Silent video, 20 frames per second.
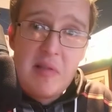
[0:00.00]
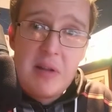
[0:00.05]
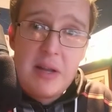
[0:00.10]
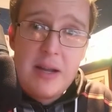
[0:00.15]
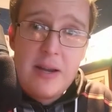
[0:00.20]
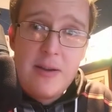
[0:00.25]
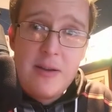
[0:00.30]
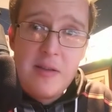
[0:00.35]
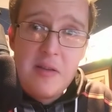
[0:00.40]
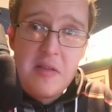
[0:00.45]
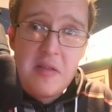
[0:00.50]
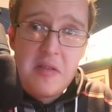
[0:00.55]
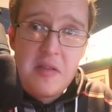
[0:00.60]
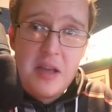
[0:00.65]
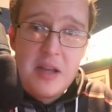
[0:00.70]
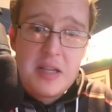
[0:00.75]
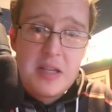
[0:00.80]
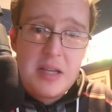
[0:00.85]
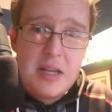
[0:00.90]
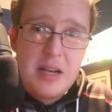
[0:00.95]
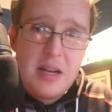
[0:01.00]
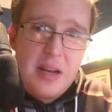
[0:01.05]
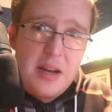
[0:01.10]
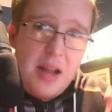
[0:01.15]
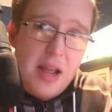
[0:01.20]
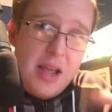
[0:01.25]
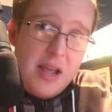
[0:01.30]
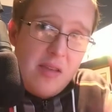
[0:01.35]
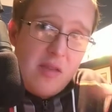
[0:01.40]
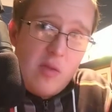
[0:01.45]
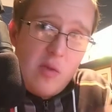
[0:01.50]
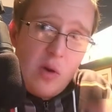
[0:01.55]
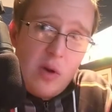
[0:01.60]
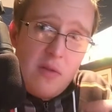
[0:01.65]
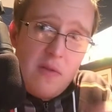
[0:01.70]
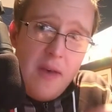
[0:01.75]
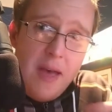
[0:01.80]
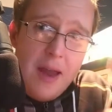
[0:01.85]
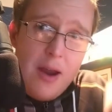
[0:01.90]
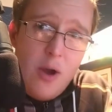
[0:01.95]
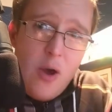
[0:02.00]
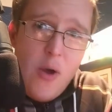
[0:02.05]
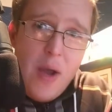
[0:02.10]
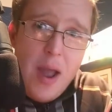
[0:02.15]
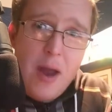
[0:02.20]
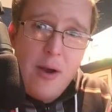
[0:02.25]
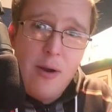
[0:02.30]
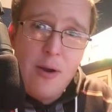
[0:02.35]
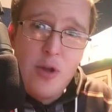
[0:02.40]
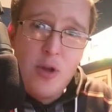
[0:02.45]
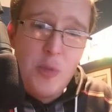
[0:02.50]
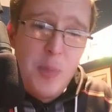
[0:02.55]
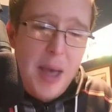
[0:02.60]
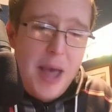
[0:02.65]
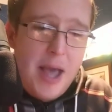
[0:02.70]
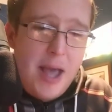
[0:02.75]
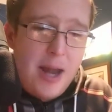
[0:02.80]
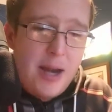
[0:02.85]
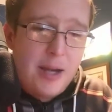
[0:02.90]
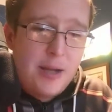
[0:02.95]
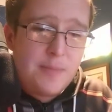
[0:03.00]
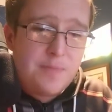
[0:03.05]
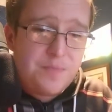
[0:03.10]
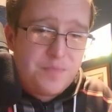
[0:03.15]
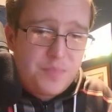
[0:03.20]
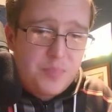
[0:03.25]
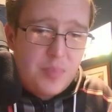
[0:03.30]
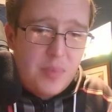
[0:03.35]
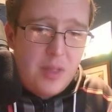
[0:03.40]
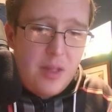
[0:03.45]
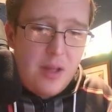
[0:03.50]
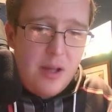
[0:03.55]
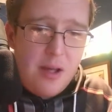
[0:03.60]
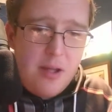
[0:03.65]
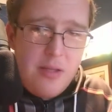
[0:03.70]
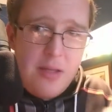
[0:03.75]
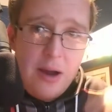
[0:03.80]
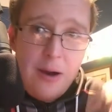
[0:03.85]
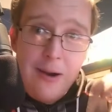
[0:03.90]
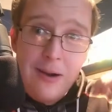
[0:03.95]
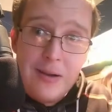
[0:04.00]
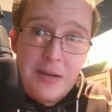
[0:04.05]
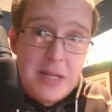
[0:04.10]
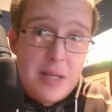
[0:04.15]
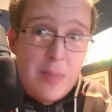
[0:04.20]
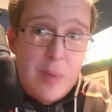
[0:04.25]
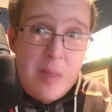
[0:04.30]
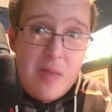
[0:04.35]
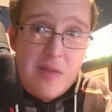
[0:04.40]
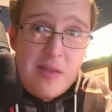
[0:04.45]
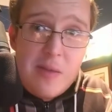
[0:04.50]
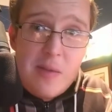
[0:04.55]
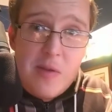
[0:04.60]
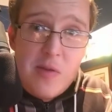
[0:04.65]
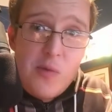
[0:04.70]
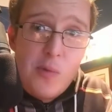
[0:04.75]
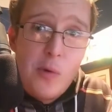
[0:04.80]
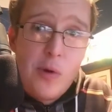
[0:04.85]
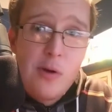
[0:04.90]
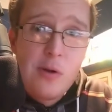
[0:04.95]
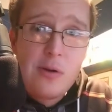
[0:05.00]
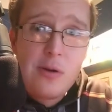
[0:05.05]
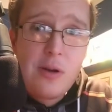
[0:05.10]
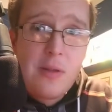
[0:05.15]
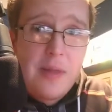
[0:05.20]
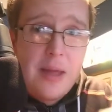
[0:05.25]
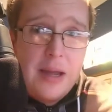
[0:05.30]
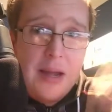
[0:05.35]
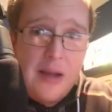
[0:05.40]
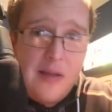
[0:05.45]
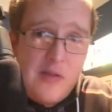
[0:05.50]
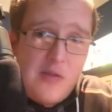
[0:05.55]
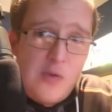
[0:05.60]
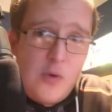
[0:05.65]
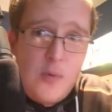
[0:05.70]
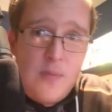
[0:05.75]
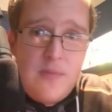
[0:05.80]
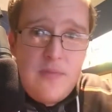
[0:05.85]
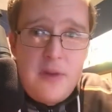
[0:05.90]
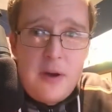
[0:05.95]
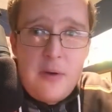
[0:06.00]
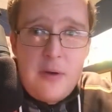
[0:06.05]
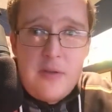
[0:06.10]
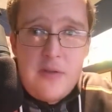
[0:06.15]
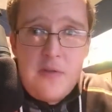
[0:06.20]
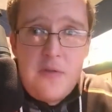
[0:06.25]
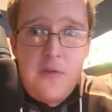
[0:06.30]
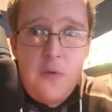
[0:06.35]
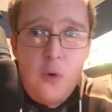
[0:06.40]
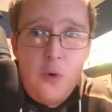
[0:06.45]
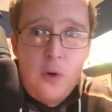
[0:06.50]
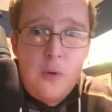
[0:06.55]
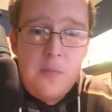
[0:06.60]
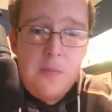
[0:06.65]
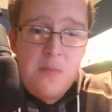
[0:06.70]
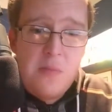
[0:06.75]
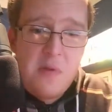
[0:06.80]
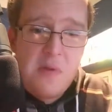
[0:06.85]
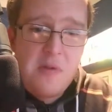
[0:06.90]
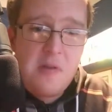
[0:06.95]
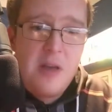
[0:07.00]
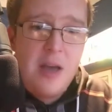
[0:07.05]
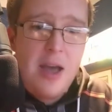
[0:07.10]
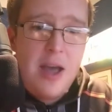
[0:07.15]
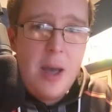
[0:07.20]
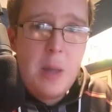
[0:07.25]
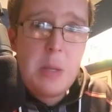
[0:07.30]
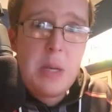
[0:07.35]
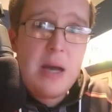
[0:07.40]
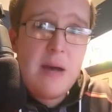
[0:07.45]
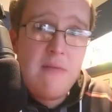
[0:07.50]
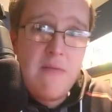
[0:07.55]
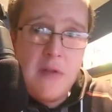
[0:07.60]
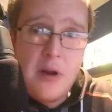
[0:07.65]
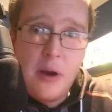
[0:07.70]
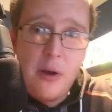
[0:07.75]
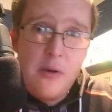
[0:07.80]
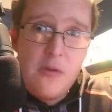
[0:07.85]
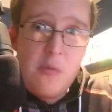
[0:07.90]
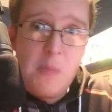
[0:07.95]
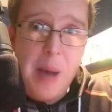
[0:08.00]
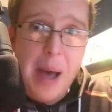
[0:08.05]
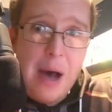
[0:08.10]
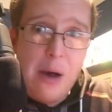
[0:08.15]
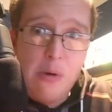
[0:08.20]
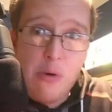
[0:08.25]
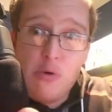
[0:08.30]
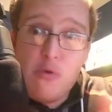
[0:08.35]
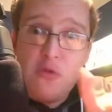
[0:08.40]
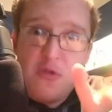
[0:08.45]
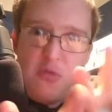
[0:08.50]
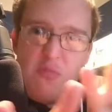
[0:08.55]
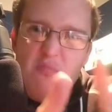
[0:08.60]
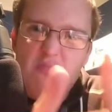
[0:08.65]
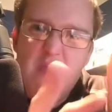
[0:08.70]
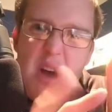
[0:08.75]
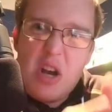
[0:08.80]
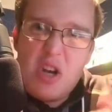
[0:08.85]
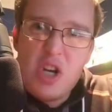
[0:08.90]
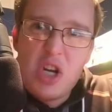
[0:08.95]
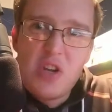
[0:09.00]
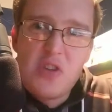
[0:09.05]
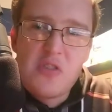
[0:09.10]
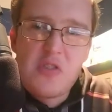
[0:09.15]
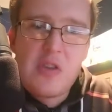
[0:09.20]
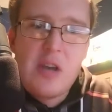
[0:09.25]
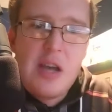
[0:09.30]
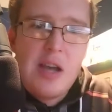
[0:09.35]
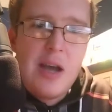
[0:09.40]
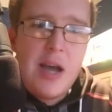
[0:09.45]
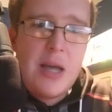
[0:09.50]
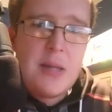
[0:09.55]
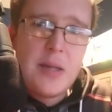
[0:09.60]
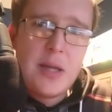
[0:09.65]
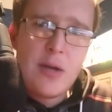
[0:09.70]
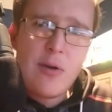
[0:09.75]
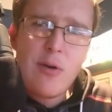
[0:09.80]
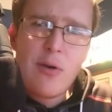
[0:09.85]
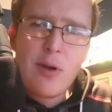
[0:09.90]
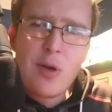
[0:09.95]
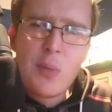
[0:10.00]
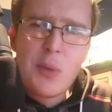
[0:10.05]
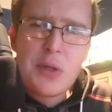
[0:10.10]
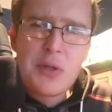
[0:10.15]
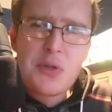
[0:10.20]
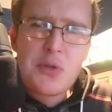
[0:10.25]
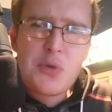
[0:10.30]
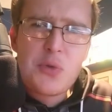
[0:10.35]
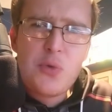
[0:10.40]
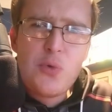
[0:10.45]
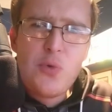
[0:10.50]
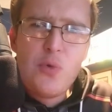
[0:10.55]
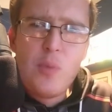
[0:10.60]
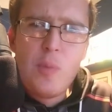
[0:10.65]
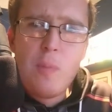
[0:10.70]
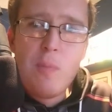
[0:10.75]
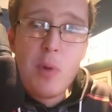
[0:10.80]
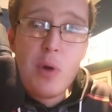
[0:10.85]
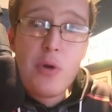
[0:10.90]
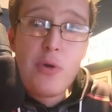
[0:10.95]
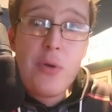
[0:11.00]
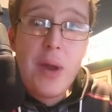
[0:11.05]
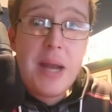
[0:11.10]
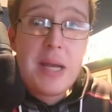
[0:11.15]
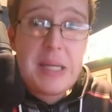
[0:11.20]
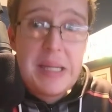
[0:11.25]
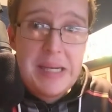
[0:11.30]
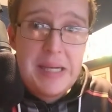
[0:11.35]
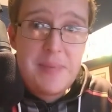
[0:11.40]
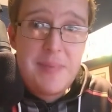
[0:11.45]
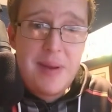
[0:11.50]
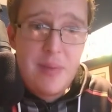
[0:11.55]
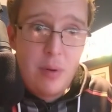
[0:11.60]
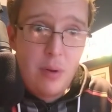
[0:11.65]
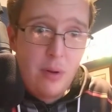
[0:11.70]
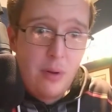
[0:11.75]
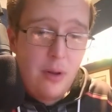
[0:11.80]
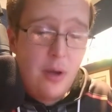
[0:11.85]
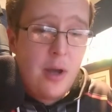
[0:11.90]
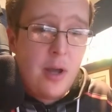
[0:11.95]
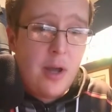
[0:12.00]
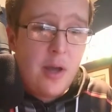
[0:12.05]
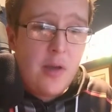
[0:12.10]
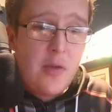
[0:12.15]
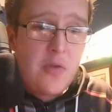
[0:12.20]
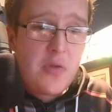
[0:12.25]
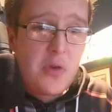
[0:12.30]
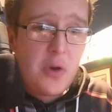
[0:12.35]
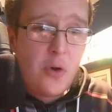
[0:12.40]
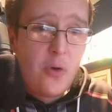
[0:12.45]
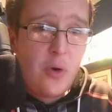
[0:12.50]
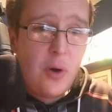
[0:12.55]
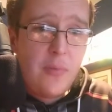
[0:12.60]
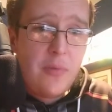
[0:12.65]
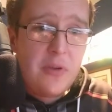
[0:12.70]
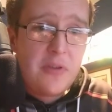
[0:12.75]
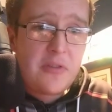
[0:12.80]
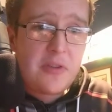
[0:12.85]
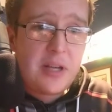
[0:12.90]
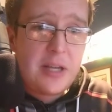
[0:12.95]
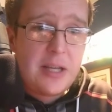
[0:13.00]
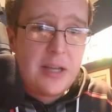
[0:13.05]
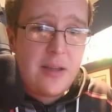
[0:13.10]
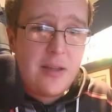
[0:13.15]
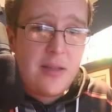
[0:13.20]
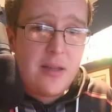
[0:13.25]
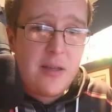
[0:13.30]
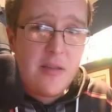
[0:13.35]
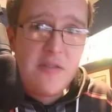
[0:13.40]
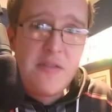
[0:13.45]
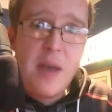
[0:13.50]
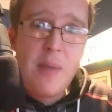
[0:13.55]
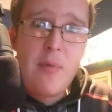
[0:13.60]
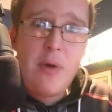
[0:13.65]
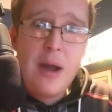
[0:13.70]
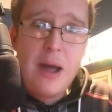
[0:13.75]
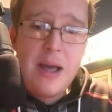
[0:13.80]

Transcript: Demon Slayer is set in a sort of Edo-era Japan. There are demons in this world, they assume various forms, and they have various powers and magics, and they all want to murder and eat people. So obviously the